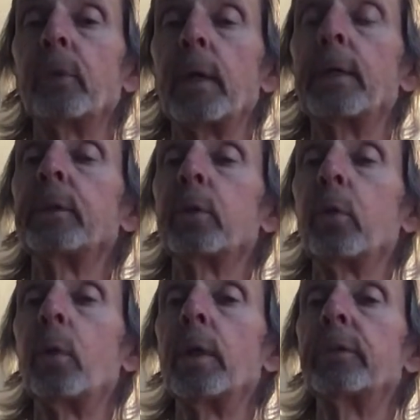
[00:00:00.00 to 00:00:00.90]
a way so
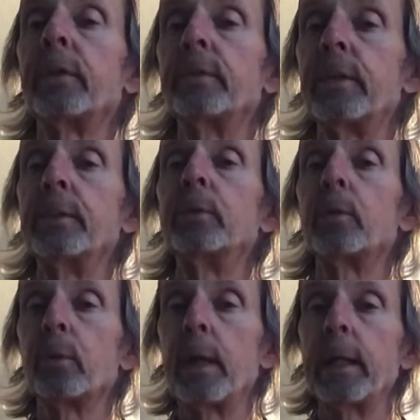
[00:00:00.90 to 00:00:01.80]
that the chords
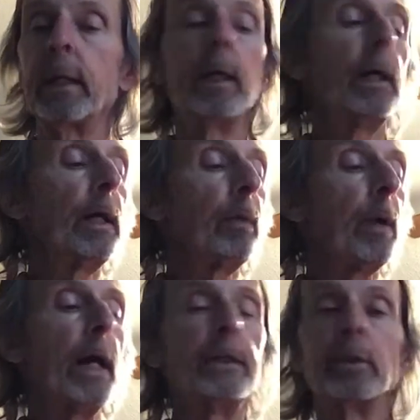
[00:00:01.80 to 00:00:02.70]
continue to ring
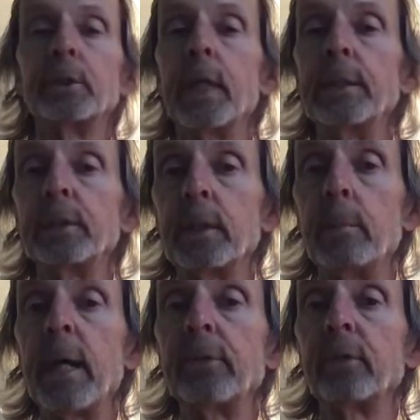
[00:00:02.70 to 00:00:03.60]
while you're
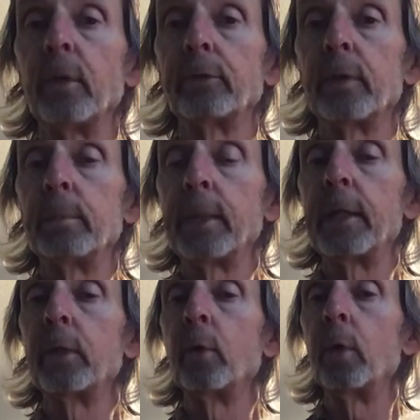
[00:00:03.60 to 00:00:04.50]
changing the bass note. So
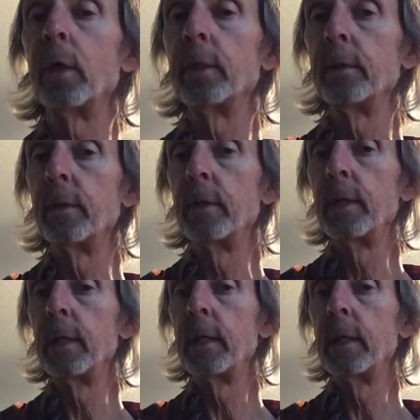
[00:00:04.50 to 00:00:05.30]
you play the chord.